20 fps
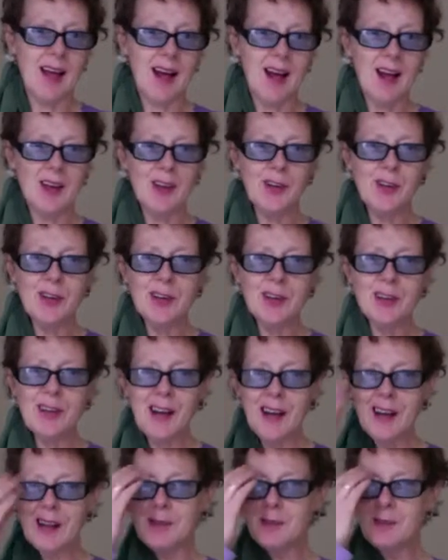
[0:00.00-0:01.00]

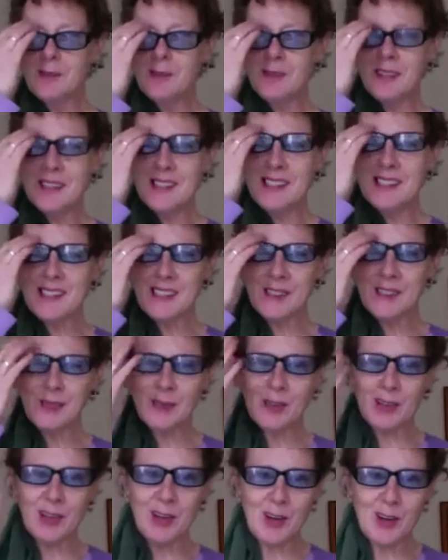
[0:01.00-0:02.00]
Hello, this little
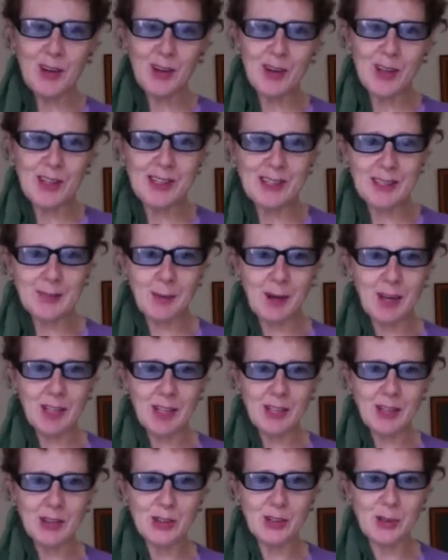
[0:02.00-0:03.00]
video is
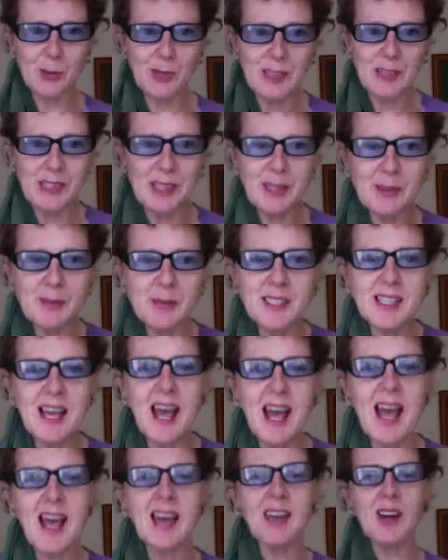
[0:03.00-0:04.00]
by Donna Williams
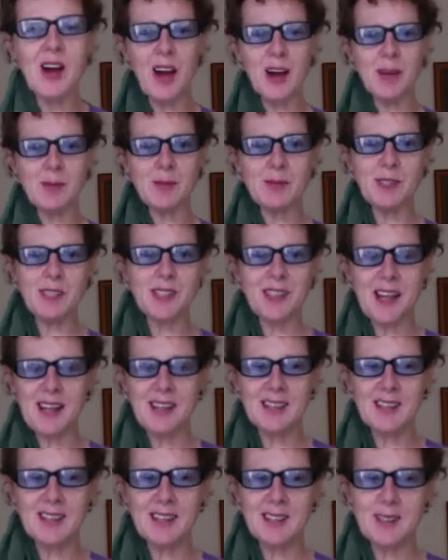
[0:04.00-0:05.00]
and I'm
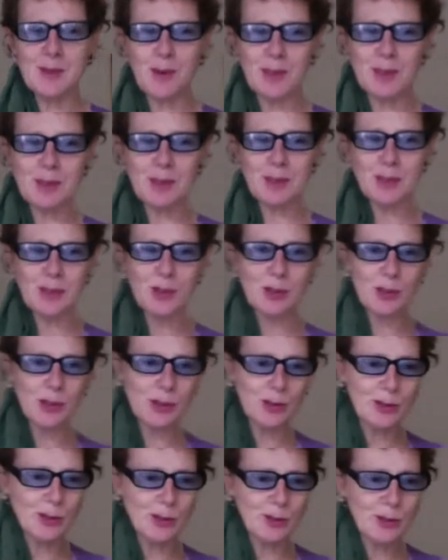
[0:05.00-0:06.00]
dedicating this one
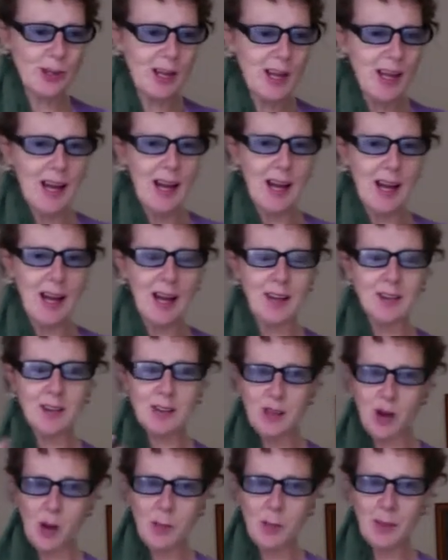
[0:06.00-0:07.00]
to the
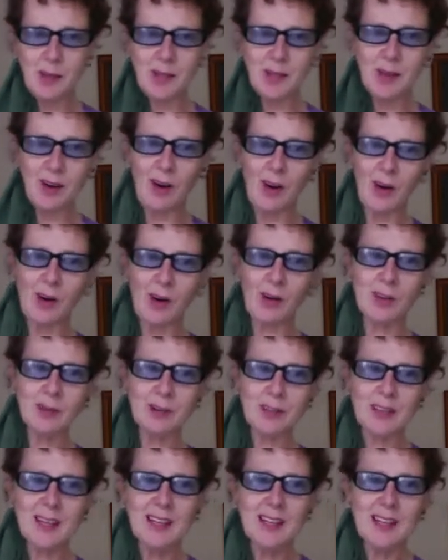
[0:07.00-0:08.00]
topic of
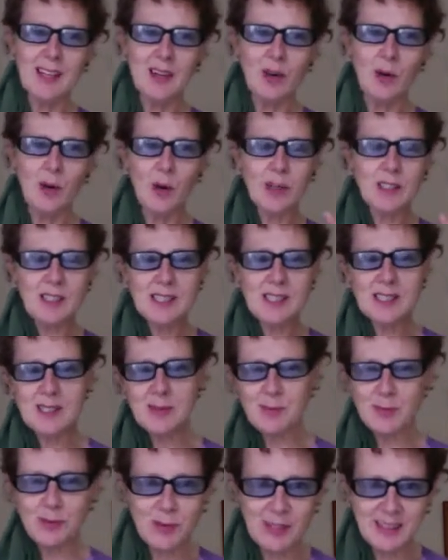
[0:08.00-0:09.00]

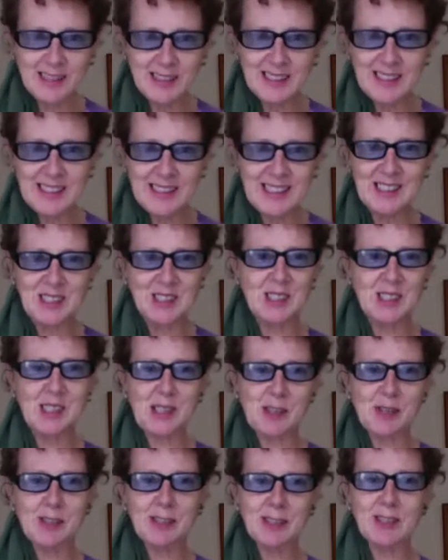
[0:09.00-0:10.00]
autism-friendly
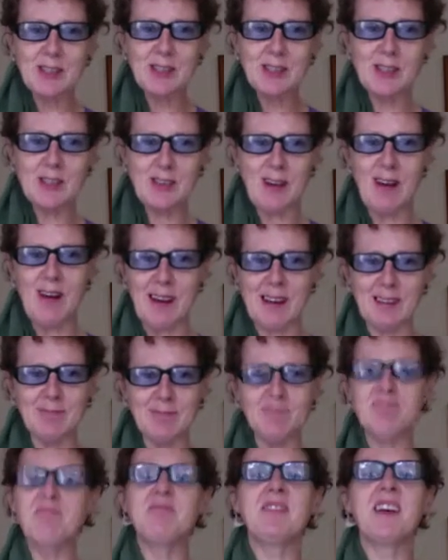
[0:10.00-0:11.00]
interior design.